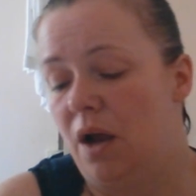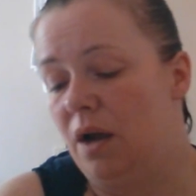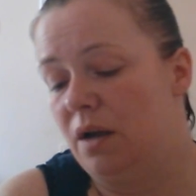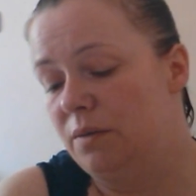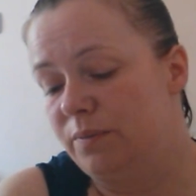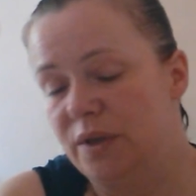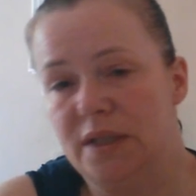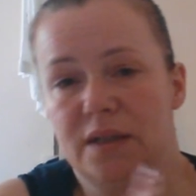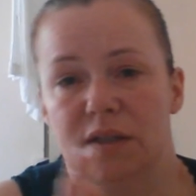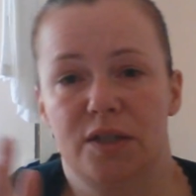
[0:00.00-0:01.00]

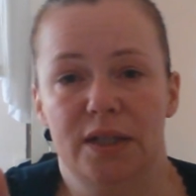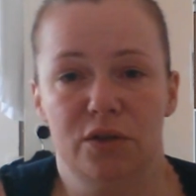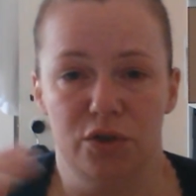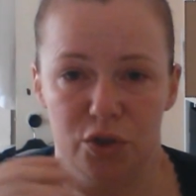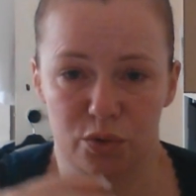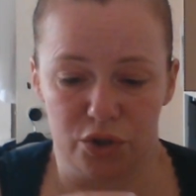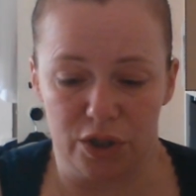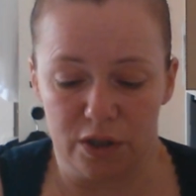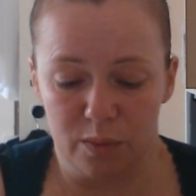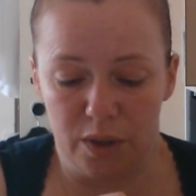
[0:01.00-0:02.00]
Now I've seen on
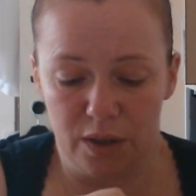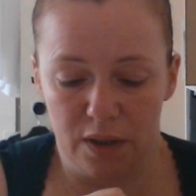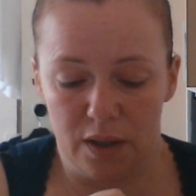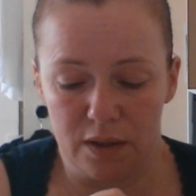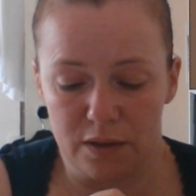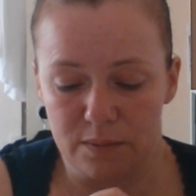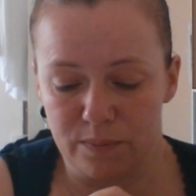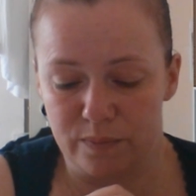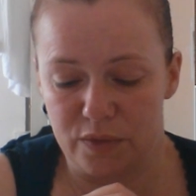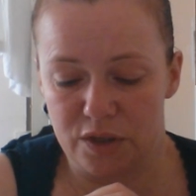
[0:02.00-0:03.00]
YouTube
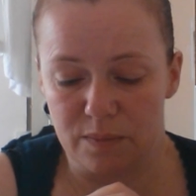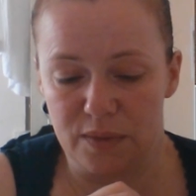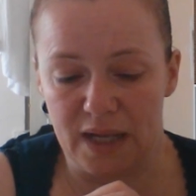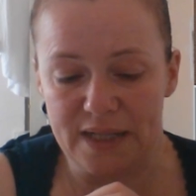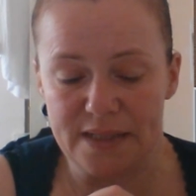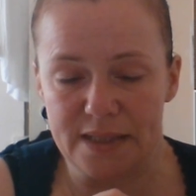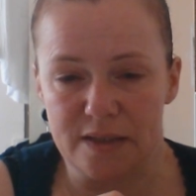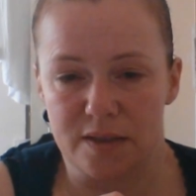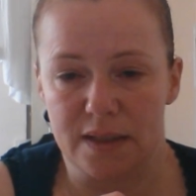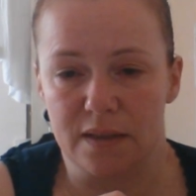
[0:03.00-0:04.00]
some
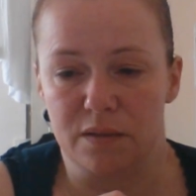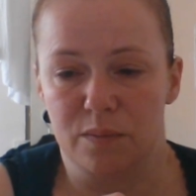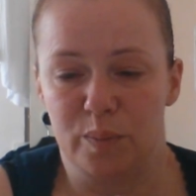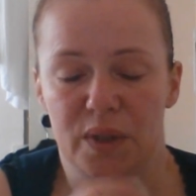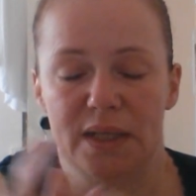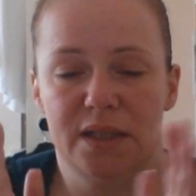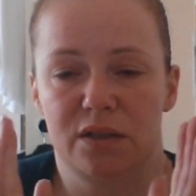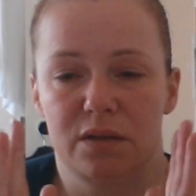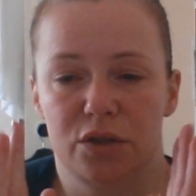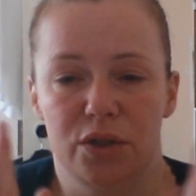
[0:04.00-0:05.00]
ladies, now
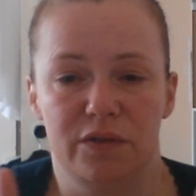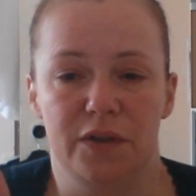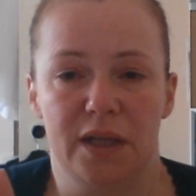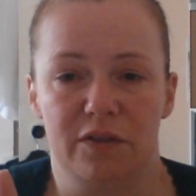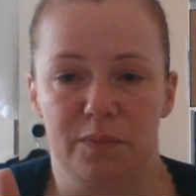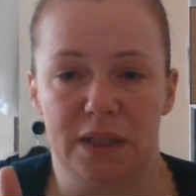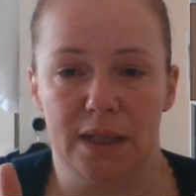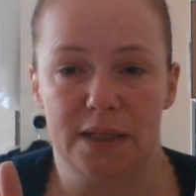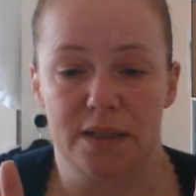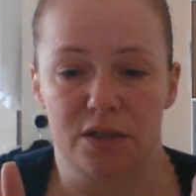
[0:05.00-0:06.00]
please do forgive me
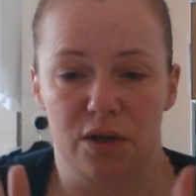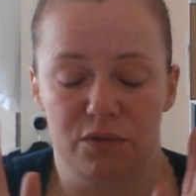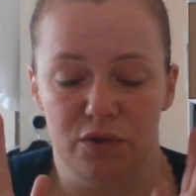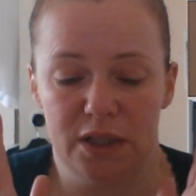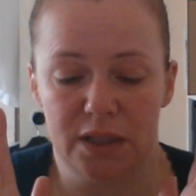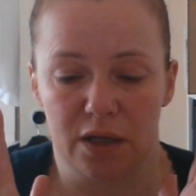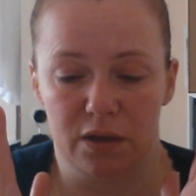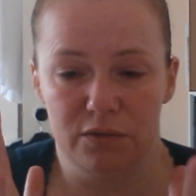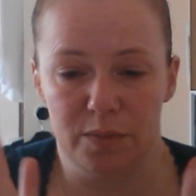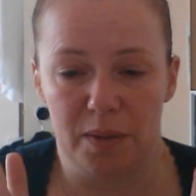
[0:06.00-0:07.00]
ladies, I really
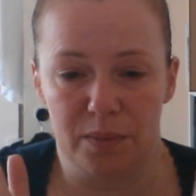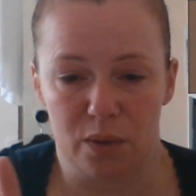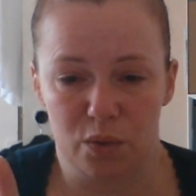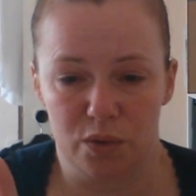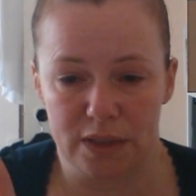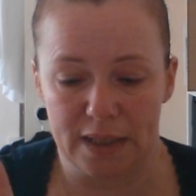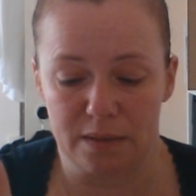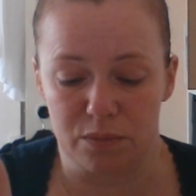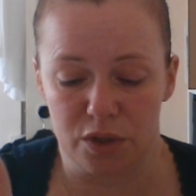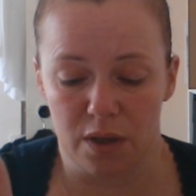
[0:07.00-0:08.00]
can't remember all your
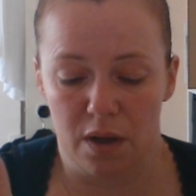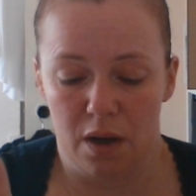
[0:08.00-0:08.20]
names,